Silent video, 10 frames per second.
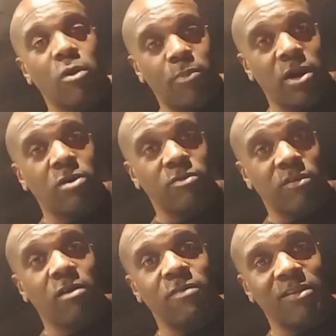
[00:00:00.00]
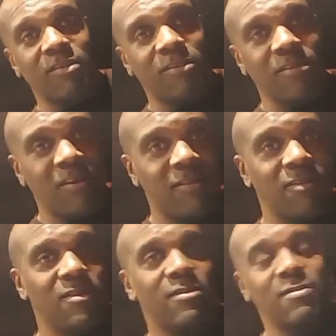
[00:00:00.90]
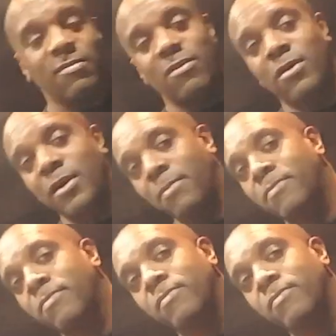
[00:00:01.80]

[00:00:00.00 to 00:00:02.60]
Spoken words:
drop out of exercise, all right?